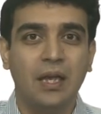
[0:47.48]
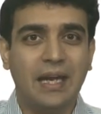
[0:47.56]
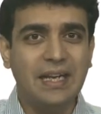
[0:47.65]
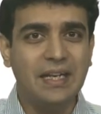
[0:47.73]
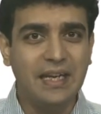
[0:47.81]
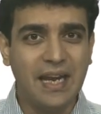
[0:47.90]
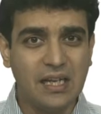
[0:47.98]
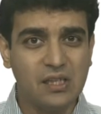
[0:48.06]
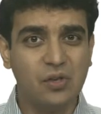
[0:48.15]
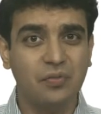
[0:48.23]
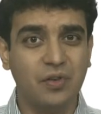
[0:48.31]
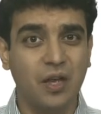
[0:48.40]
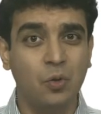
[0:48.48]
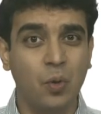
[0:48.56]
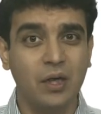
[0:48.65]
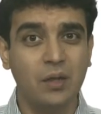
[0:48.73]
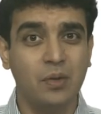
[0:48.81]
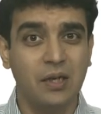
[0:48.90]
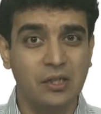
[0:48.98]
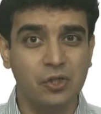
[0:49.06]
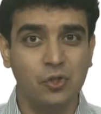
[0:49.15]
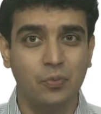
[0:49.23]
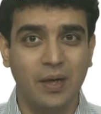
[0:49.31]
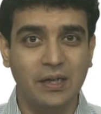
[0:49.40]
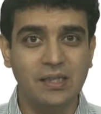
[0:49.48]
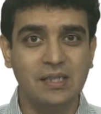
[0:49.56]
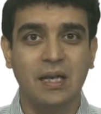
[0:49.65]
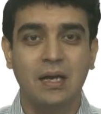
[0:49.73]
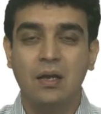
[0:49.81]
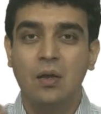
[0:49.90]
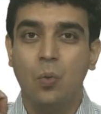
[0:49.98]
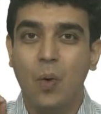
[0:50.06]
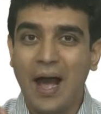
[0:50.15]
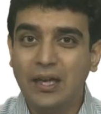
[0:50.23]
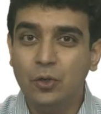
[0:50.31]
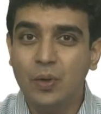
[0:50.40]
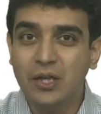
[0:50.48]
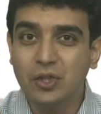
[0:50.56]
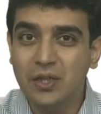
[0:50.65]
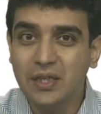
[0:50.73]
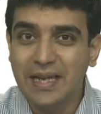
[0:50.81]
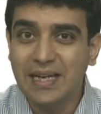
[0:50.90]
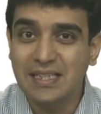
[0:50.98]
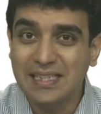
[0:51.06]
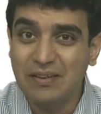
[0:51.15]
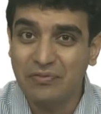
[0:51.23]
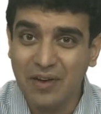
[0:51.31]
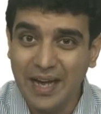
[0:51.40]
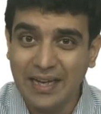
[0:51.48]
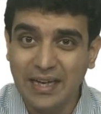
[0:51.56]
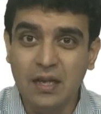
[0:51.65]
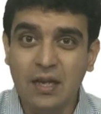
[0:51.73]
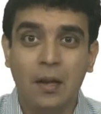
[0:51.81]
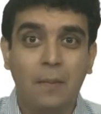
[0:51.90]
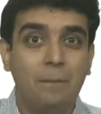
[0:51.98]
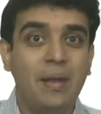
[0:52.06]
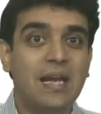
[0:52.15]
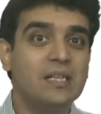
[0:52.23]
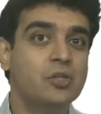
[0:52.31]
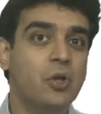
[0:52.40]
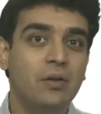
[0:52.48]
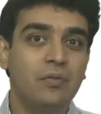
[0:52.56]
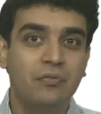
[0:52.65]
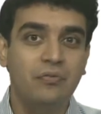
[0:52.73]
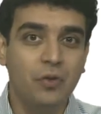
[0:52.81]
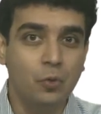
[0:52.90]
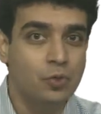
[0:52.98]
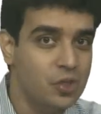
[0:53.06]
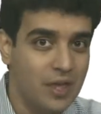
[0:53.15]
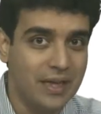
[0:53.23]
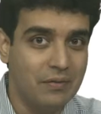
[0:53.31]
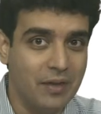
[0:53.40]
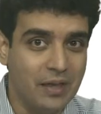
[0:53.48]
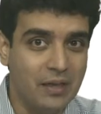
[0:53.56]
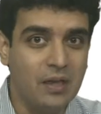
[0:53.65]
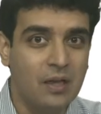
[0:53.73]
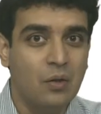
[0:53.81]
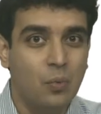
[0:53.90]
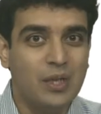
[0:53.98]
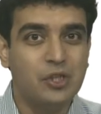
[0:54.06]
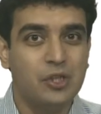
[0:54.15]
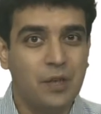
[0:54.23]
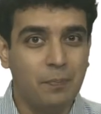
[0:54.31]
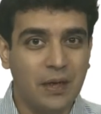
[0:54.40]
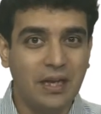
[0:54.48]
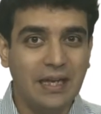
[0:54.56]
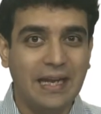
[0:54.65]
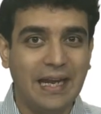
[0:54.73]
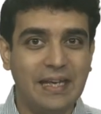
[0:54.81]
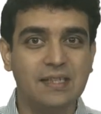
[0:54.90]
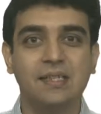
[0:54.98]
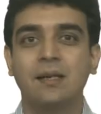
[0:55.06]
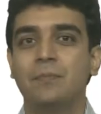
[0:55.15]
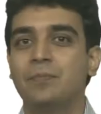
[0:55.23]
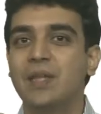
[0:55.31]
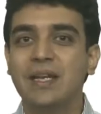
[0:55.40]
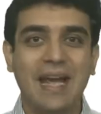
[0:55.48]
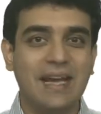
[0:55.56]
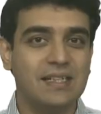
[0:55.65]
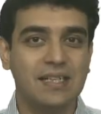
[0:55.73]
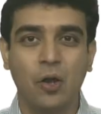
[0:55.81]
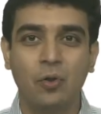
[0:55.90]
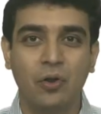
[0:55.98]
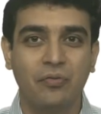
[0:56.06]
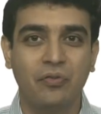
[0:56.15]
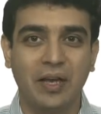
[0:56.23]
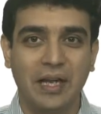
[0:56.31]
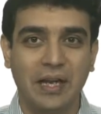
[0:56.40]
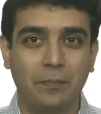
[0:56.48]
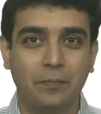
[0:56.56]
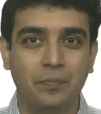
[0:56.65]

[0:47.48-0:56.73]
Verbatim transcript: In case of convertible instruments, valuation gets defined based on a future event which typically is the next round of funding.